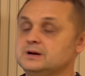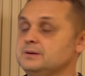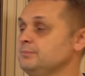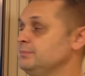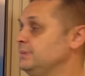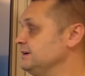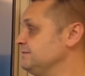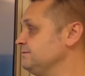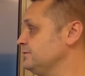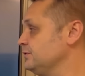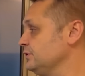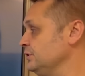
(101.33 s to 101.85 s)

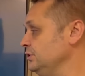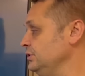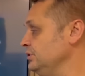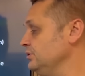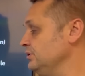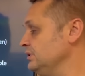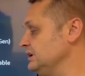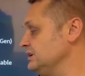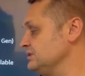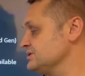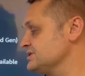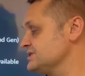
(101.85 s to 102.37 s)
But for you,
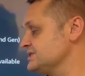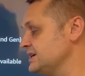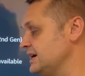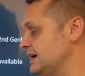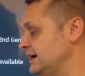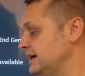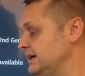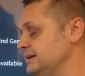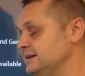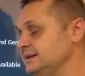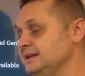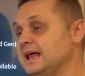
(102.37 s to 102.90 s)
it'll
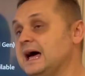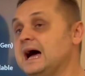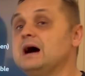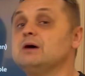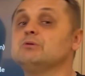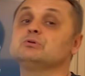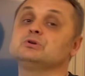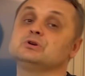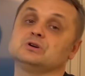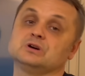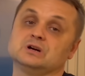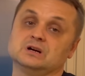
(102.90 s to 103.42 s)
say, now
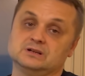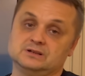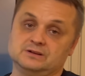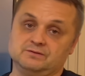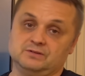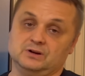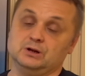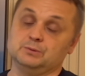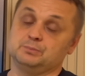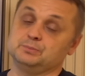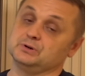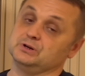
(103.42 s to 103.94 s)
you're a
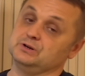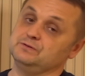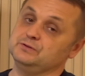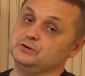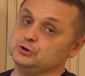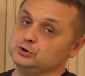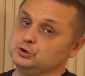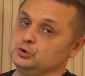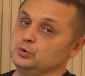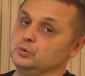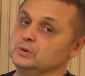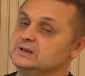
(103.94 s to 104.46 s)
developer if you're
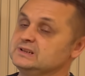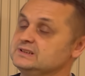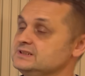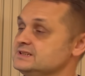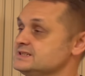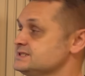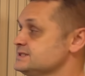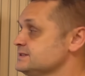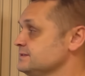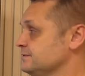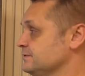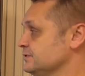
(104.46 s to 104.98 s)
doing
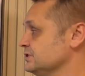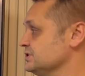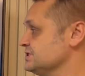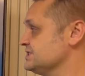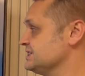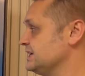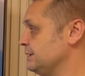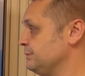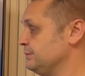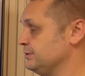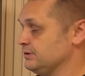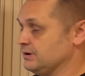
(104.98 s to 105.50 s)
this the first
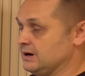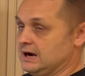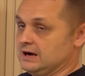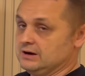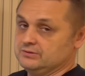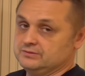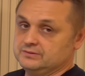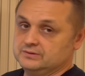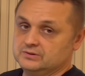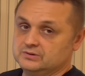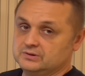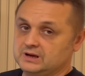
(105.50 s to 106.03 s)
time
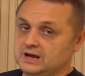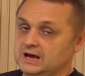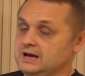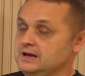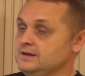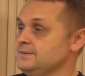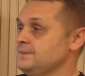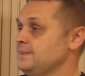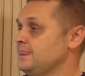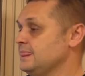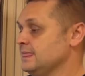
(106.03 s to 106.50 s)
around, okay?